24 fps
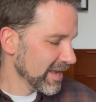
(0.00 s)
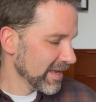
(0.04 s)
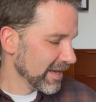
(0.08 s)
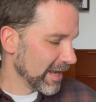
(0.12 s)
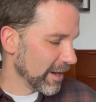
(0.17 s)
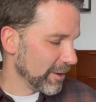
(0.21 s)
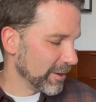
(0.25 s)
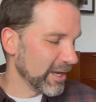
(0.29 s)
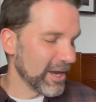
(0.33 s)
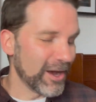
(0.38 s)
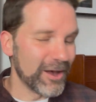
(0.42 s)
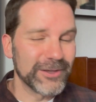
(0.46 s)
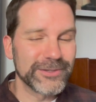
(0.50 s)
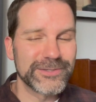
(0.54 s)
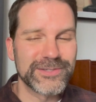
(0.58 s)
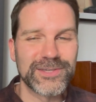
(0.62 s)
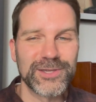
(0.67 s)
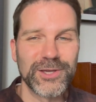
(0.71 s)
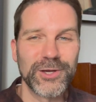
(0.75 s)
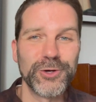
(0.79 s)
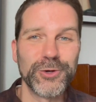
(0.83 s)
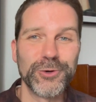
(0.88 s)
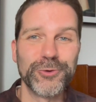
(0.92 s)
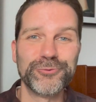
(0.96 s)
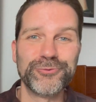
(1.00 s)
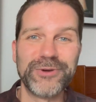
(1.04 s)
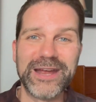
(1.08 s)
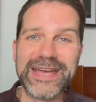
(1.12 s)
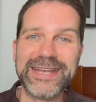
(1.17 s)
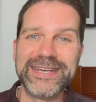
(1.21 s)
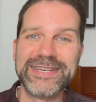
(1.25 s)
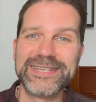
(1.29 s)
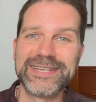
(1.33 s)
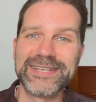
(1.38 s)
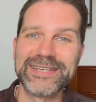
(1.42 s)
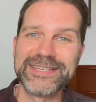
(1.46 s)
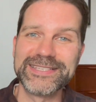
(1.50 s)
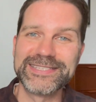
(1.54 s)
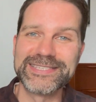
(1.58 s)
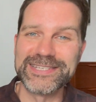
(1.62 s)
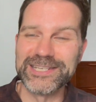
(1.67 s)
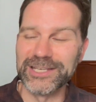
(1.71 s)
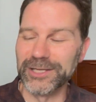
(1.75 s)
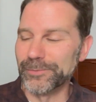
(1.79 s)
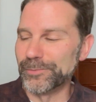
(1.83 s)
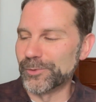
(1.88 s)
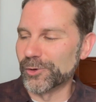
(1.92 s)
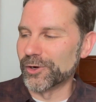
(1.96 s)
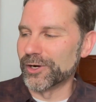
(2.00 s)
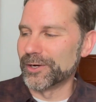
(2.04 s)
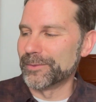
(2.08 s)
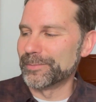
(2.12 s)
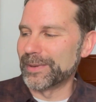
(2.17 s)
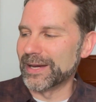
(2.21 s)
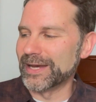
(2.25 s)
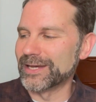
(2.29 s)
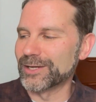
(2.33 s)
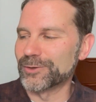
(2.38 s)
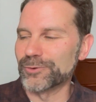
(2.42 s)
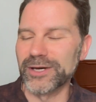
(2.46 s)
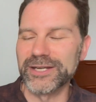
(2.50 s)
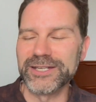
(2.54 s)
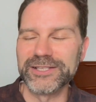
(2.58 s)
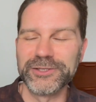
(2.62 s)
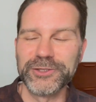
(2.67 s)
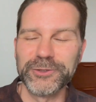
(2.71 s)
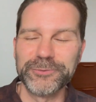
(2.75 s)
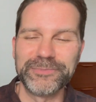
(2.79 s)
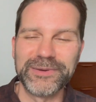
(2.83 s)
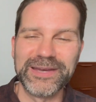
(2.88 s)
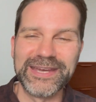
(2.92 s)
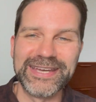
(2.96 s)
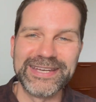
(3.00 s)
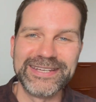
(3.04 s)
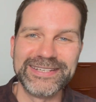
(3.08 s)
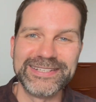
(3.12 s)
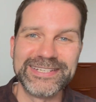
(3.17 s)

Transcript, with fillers: Now, I also read Still Born by Guadalupe